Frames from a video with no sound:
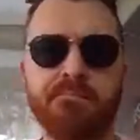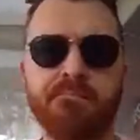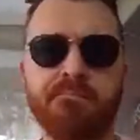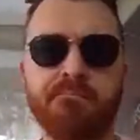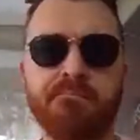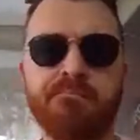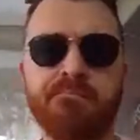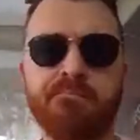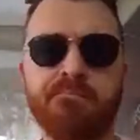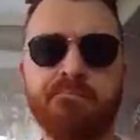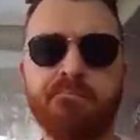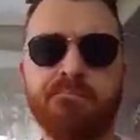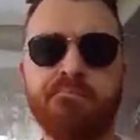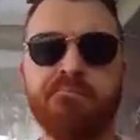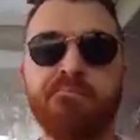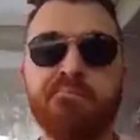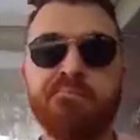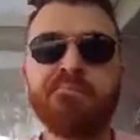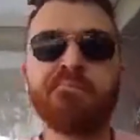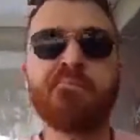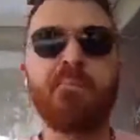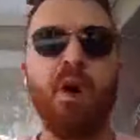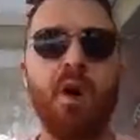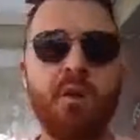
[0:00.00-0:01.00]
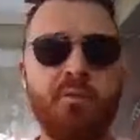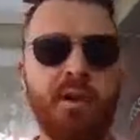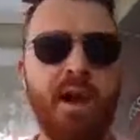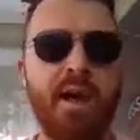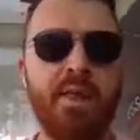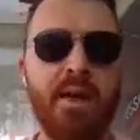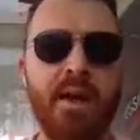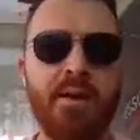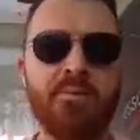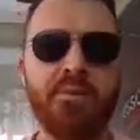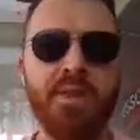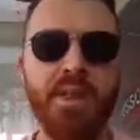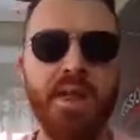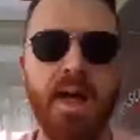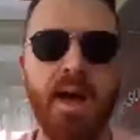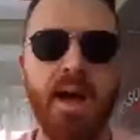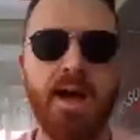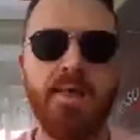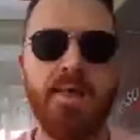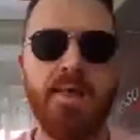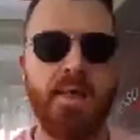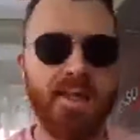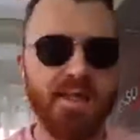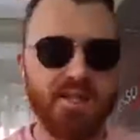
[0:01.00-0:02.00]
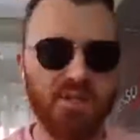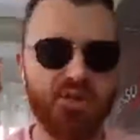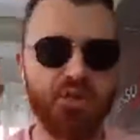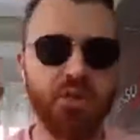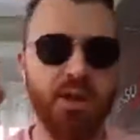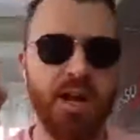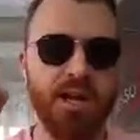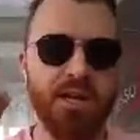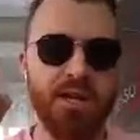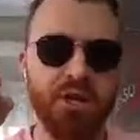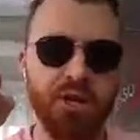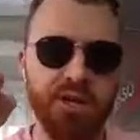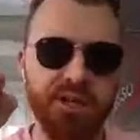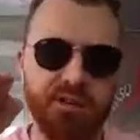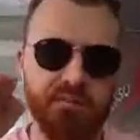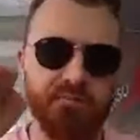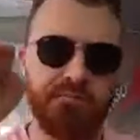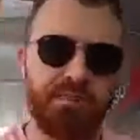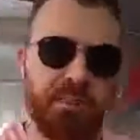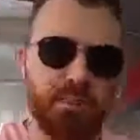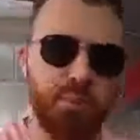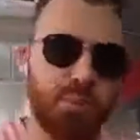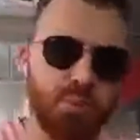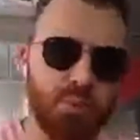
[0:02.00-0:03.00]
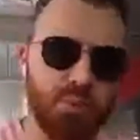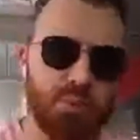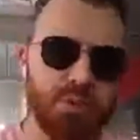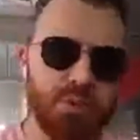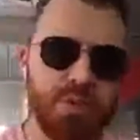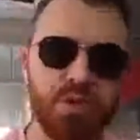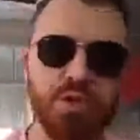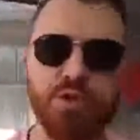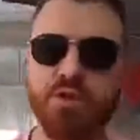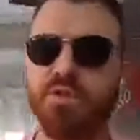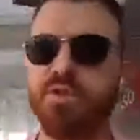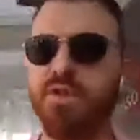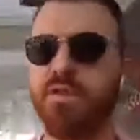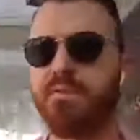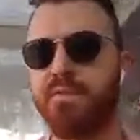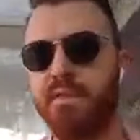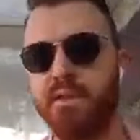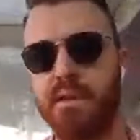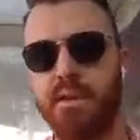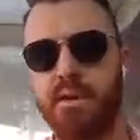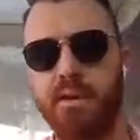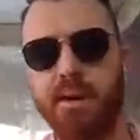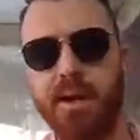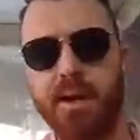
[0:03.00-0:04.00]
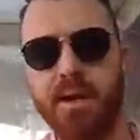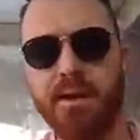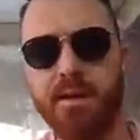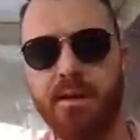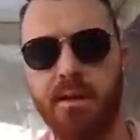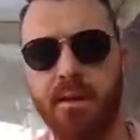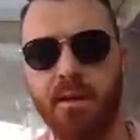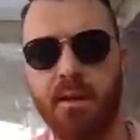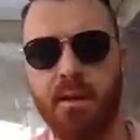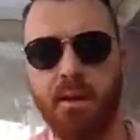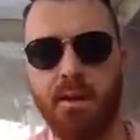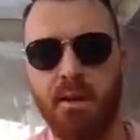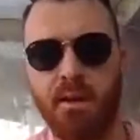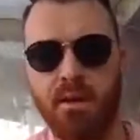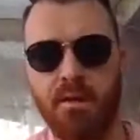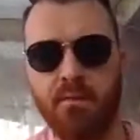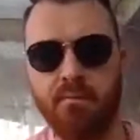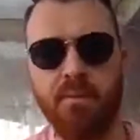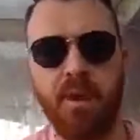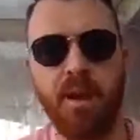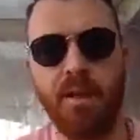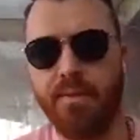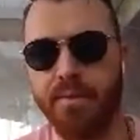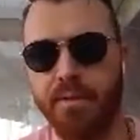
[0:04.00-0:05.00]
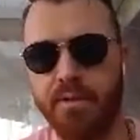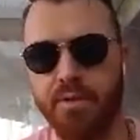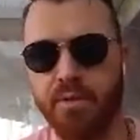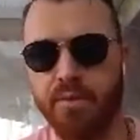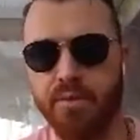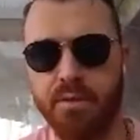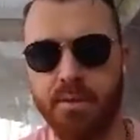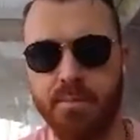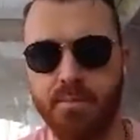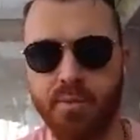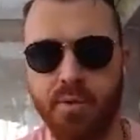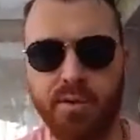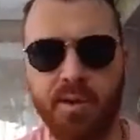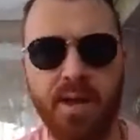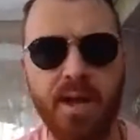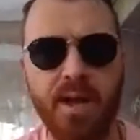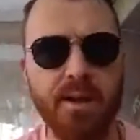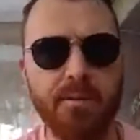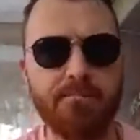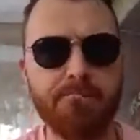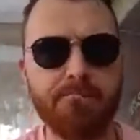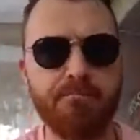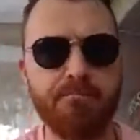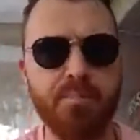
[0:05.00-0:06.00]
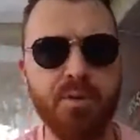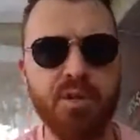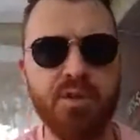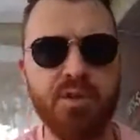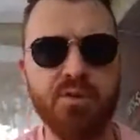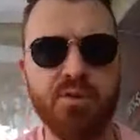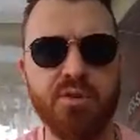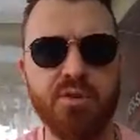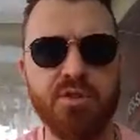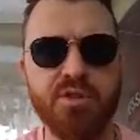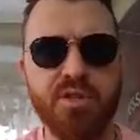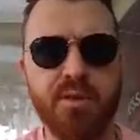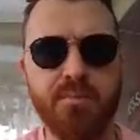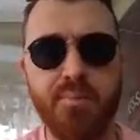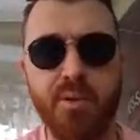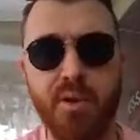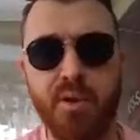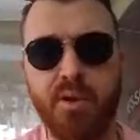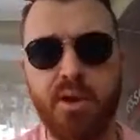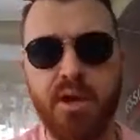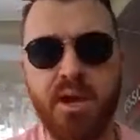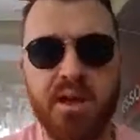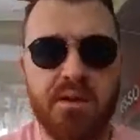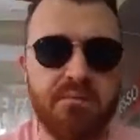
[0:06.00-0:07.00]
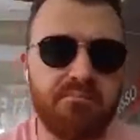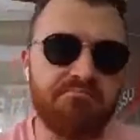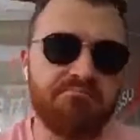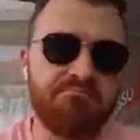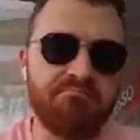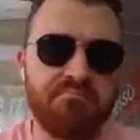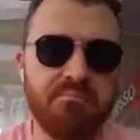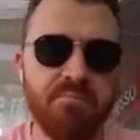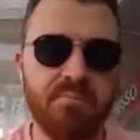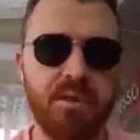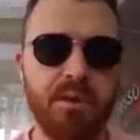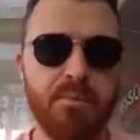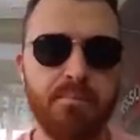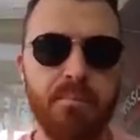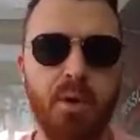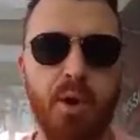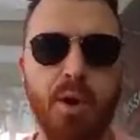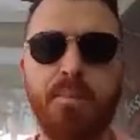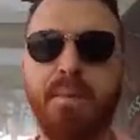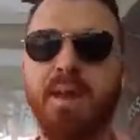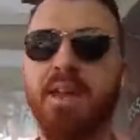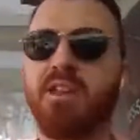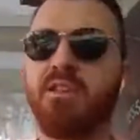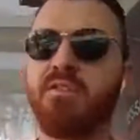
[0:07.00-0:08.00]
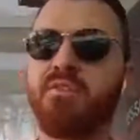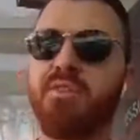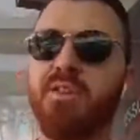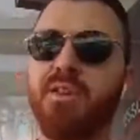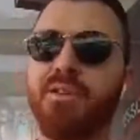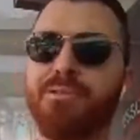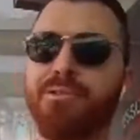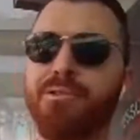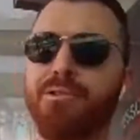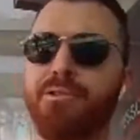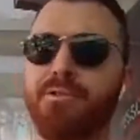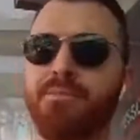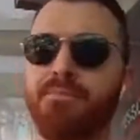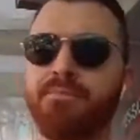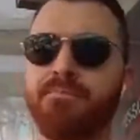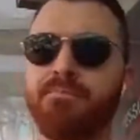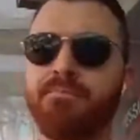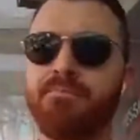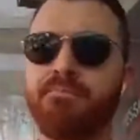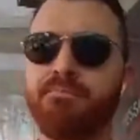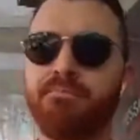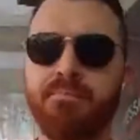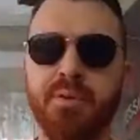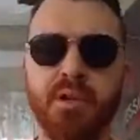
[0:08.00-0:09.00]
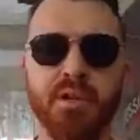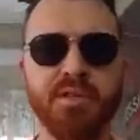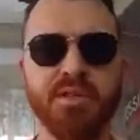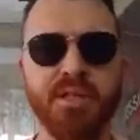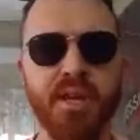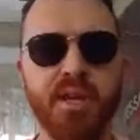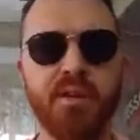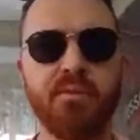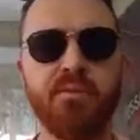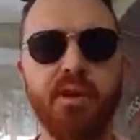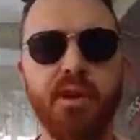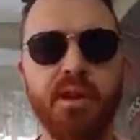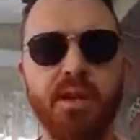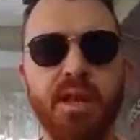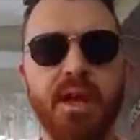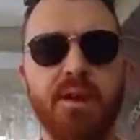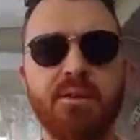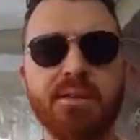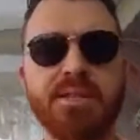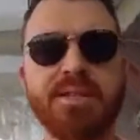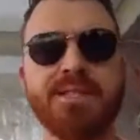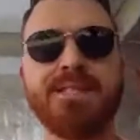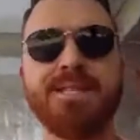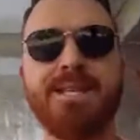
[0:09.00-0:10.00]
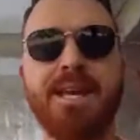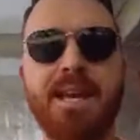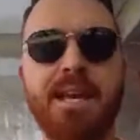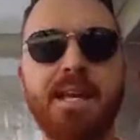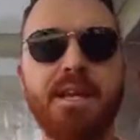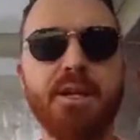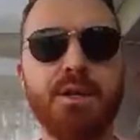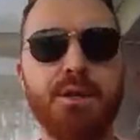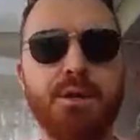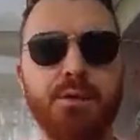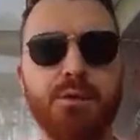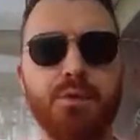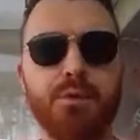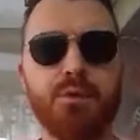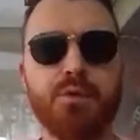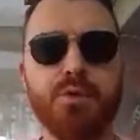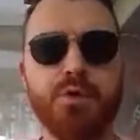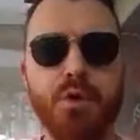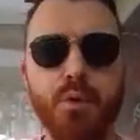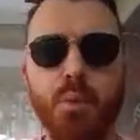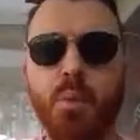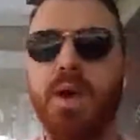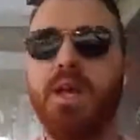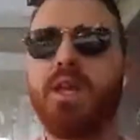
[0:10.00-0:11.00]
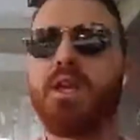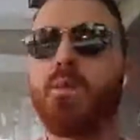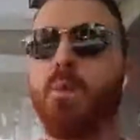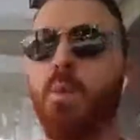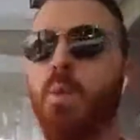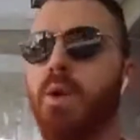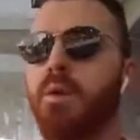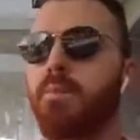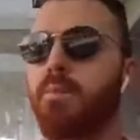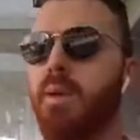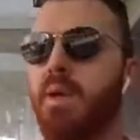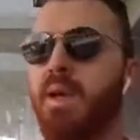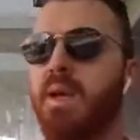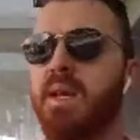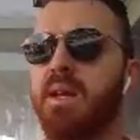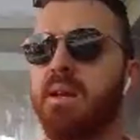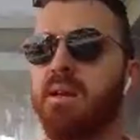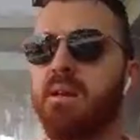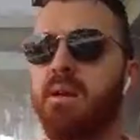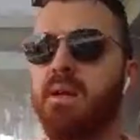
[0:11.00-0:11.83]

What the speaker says: I'd rather have the car that gets traction and shoots off the line rather than doing the burnout, because the burnout, it might make you feel good, but I'll tell you right now, it doesn't get you to where you want to be.